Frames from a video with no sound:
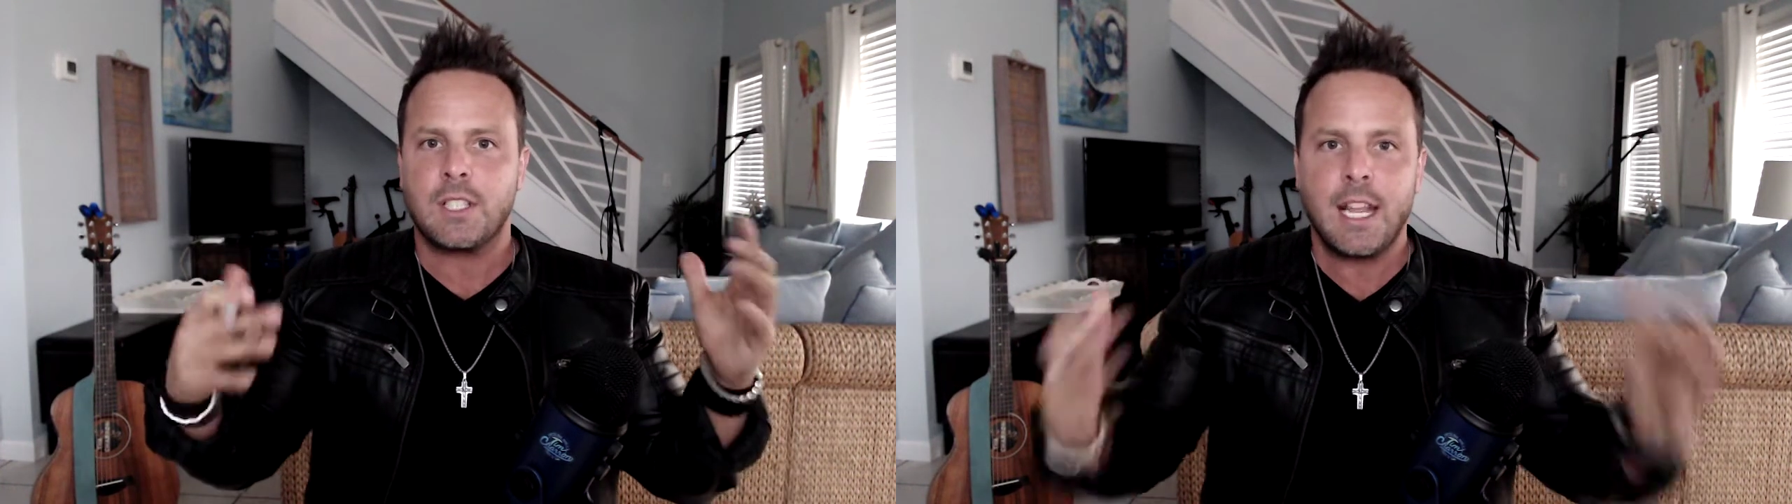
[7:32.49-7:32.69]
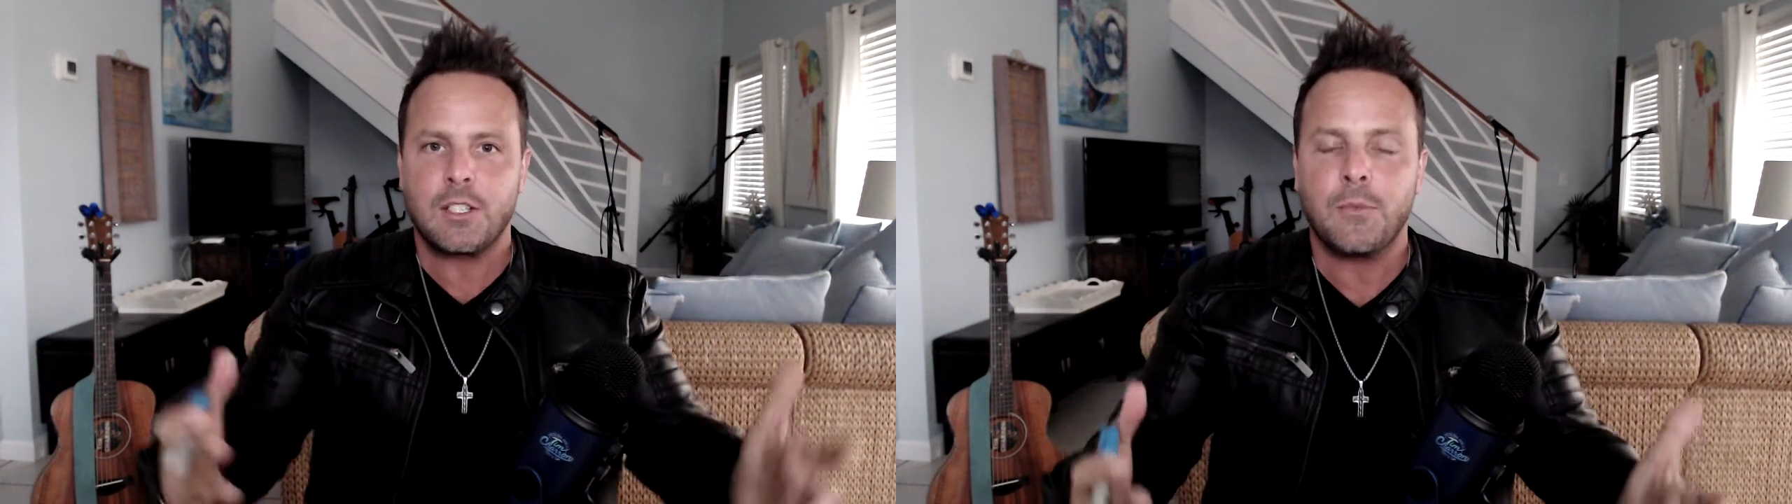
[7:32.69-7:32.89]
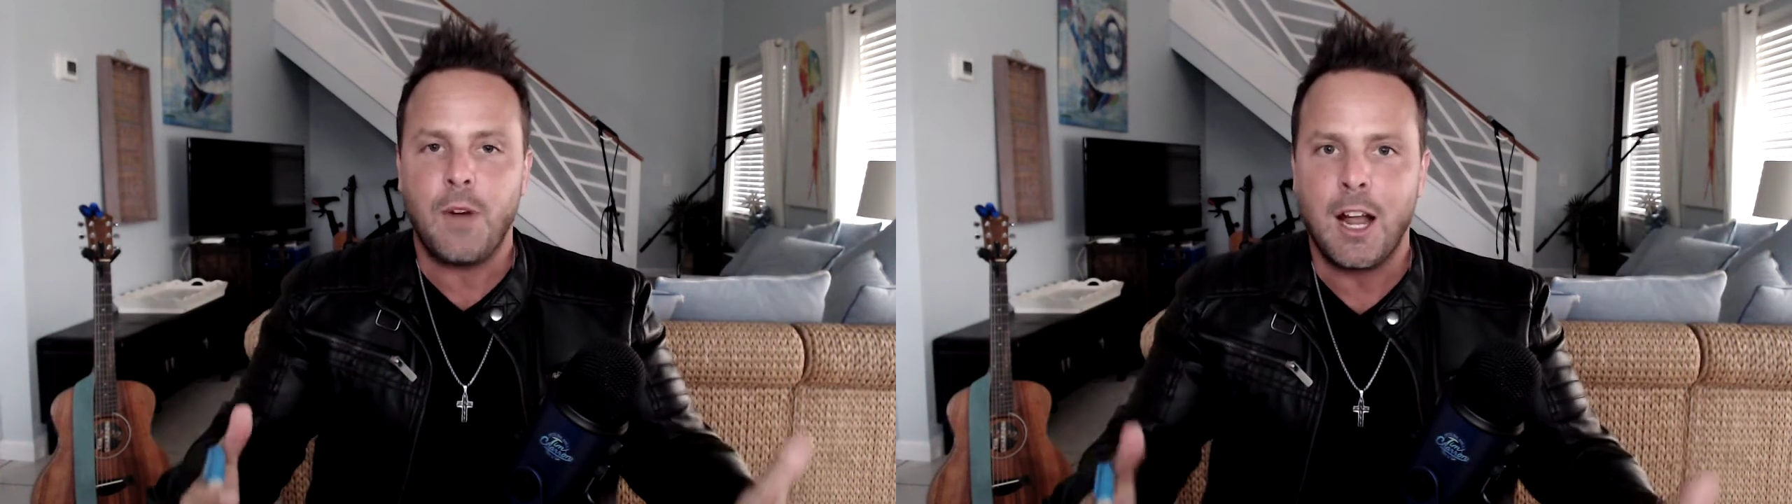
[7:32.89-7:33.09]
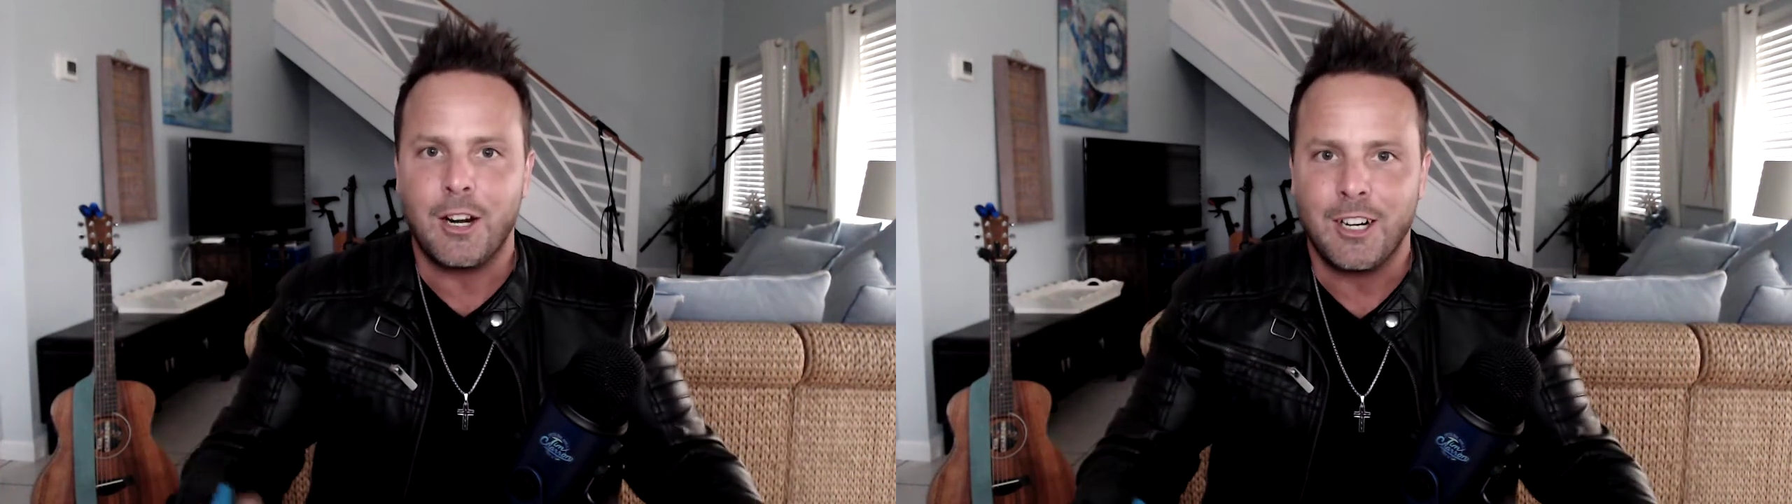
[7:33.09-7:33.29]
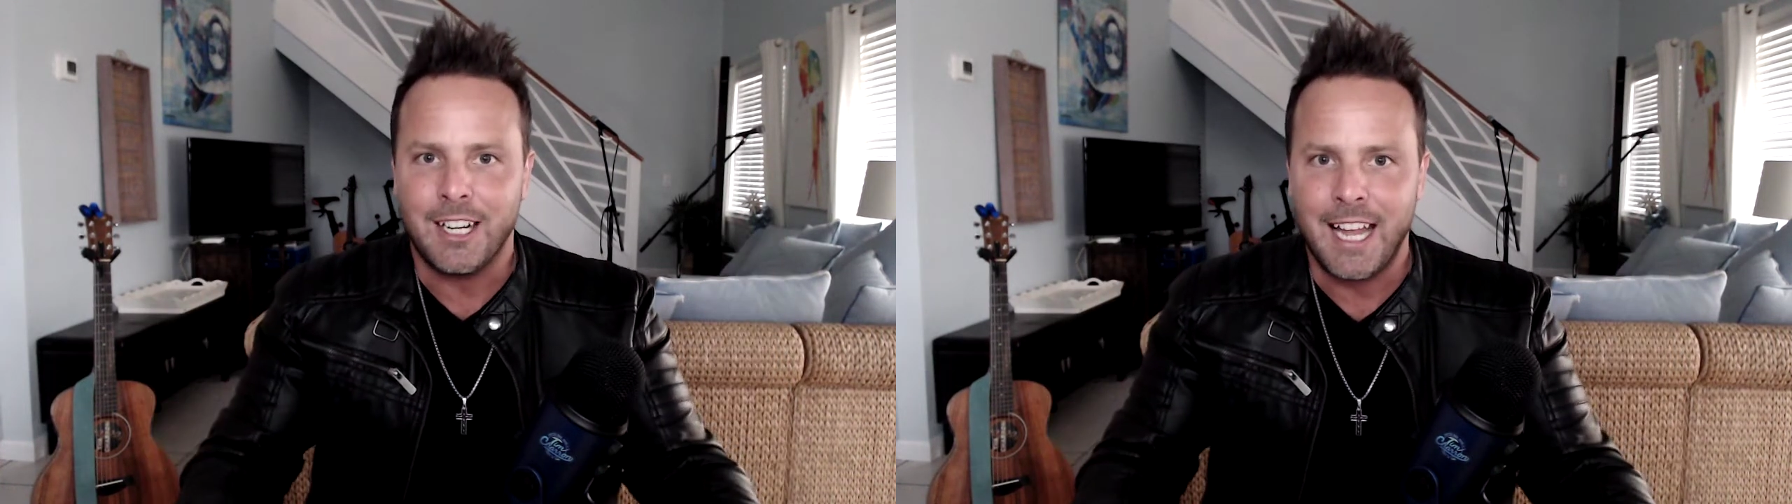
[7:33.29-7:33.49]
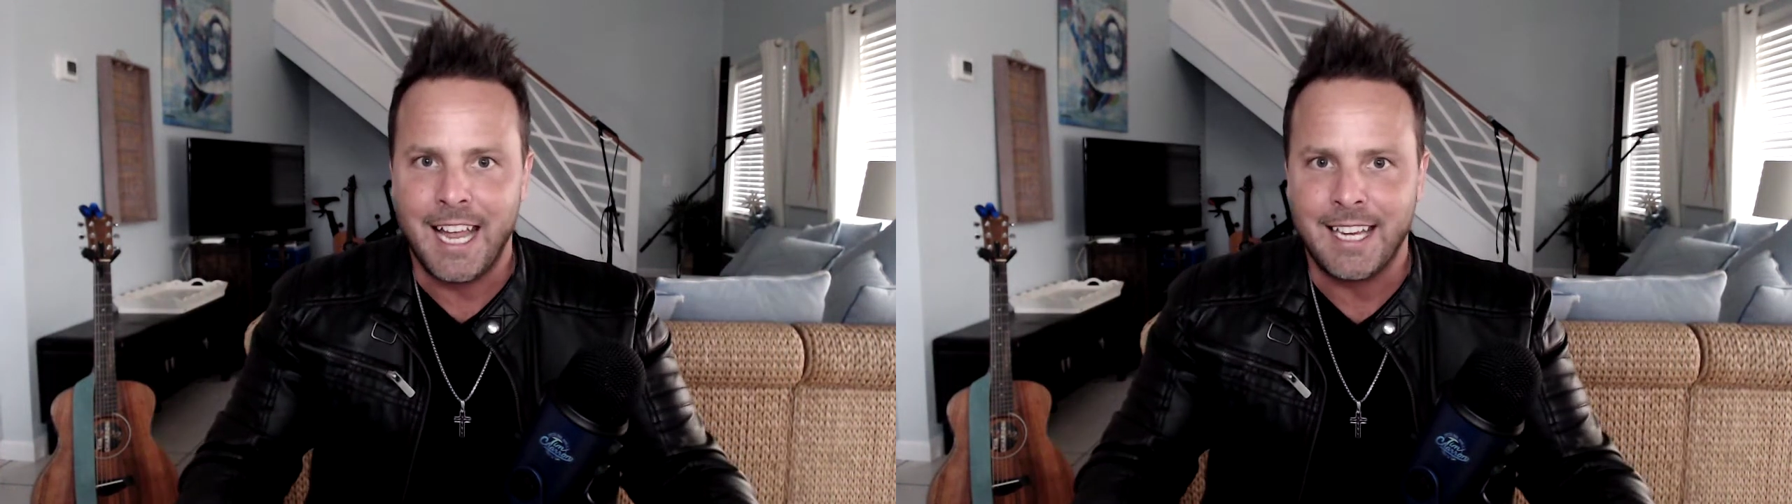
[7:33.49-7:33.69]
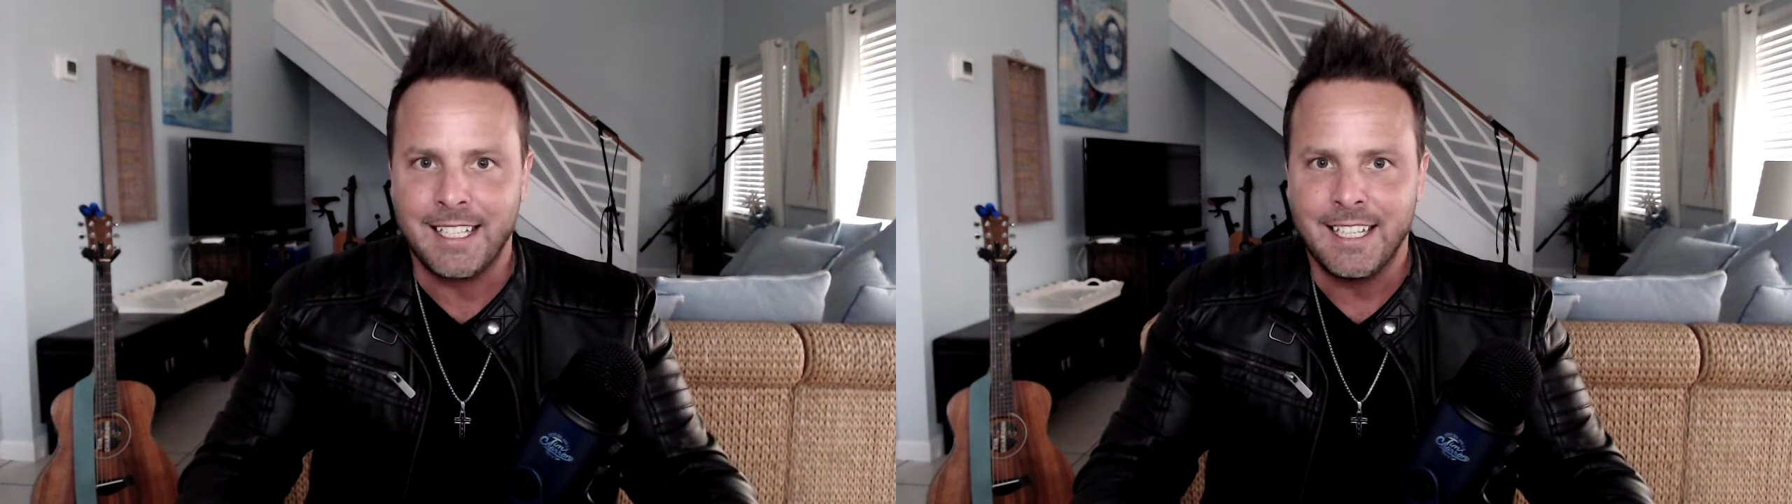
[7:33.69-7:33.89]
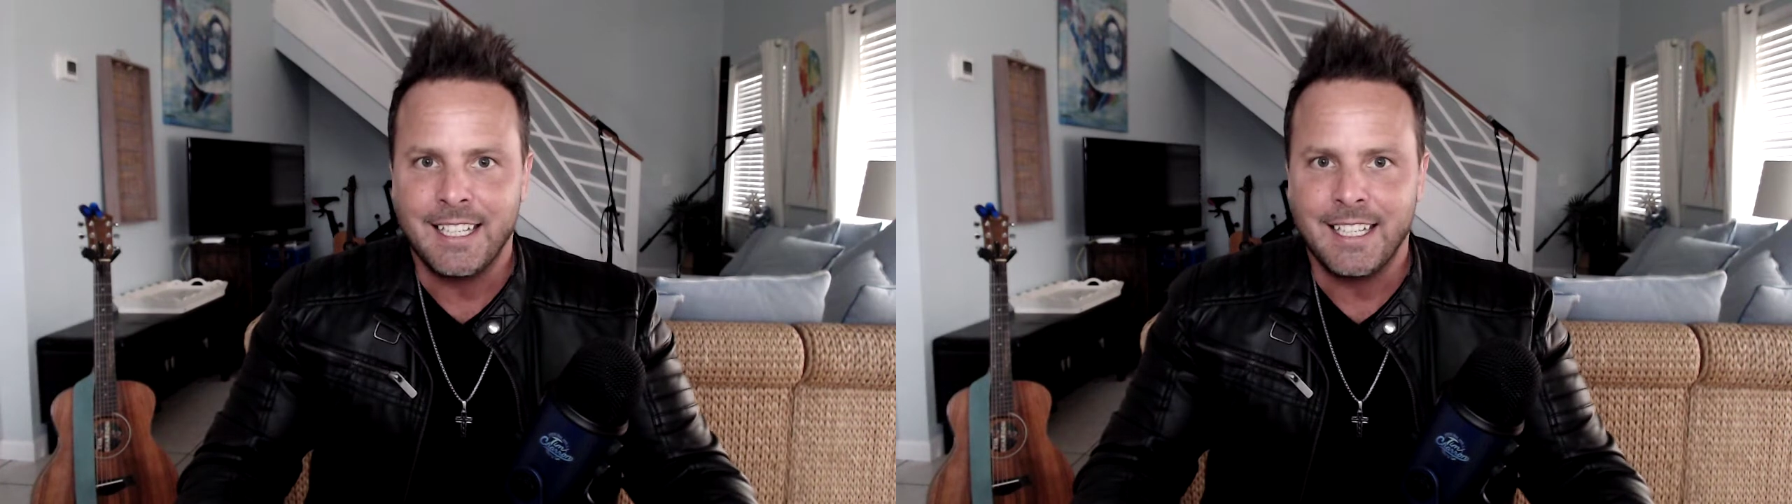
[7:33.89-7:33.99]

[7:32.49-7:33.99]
catching fire. And